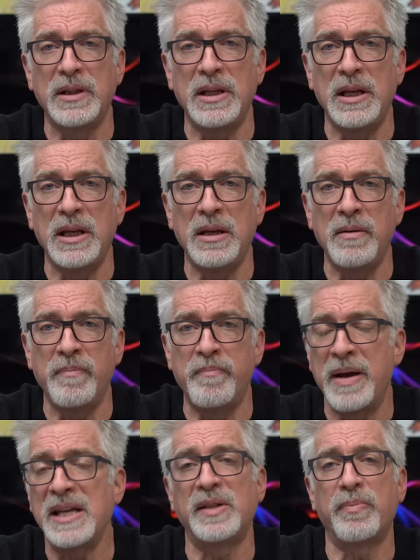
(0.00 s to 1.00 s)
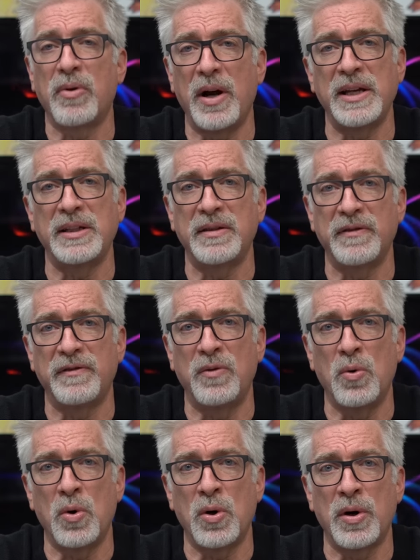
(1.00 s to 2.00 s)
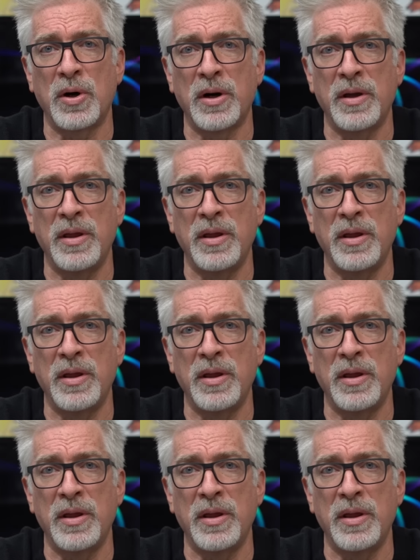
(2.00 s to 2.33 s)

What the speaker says: The base price for